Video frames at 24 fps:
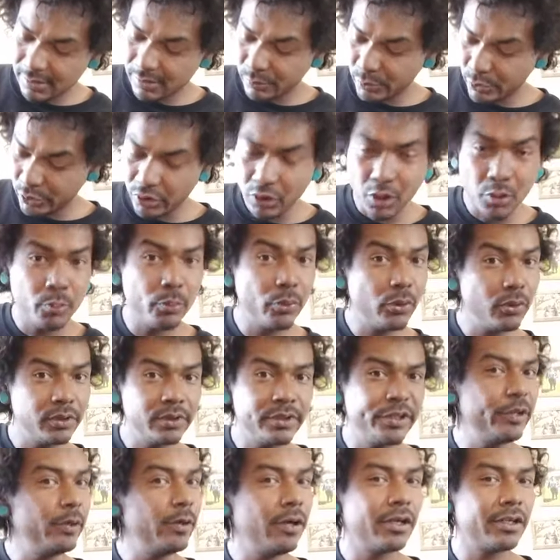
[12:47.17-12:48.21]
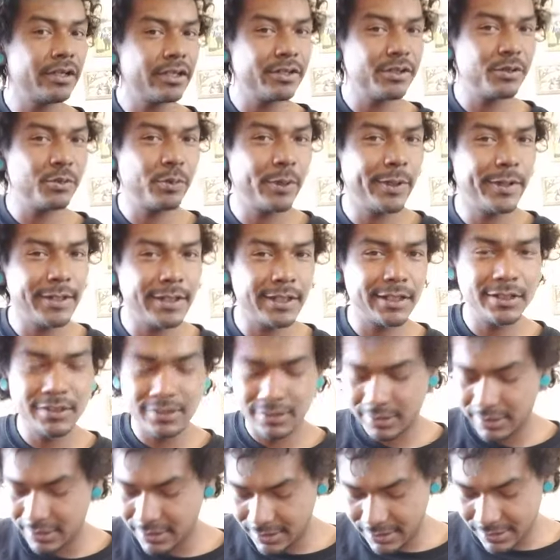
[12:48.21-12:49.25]
But don't pull too hard because you'll break it.
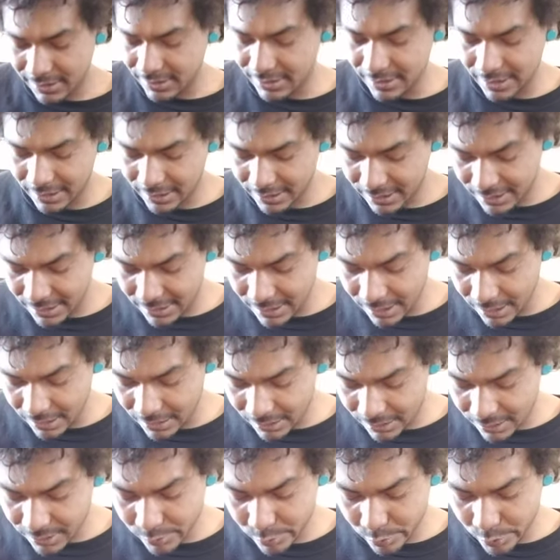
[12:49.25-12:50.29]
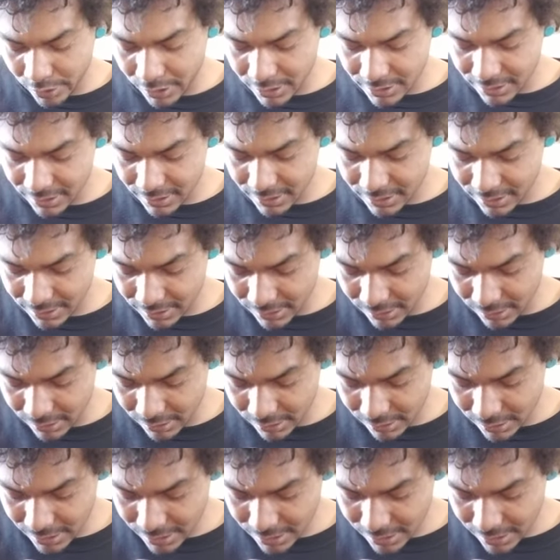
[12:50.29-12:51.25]
it's like a delicate process and